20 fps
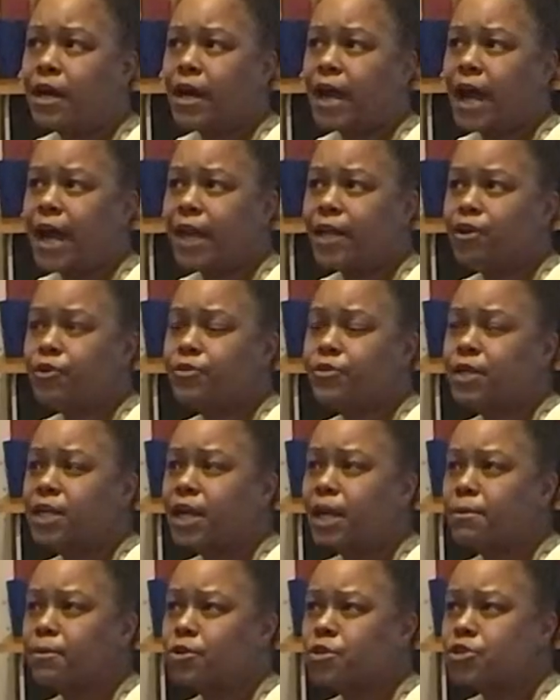I don't
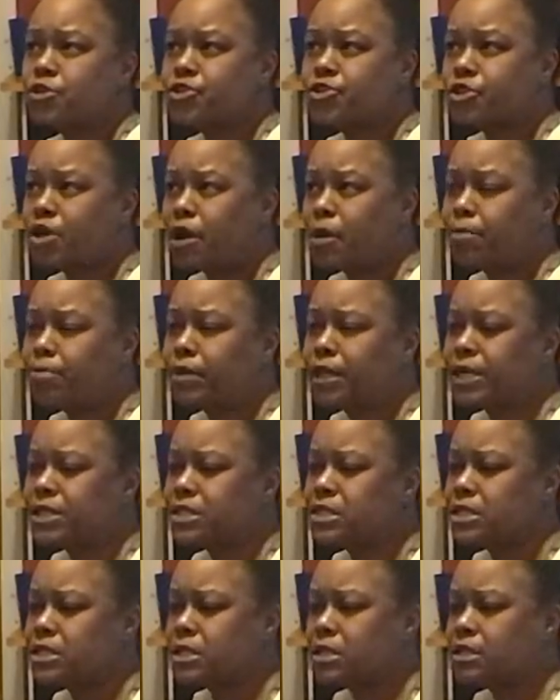think I'm going to start
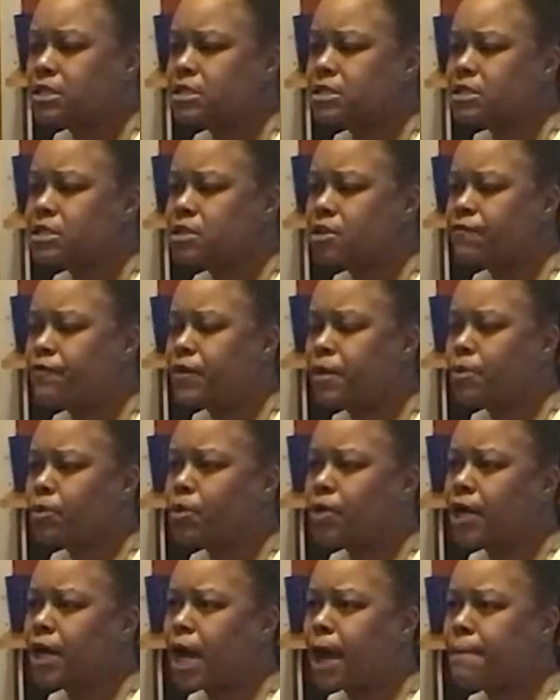planting nothing until February.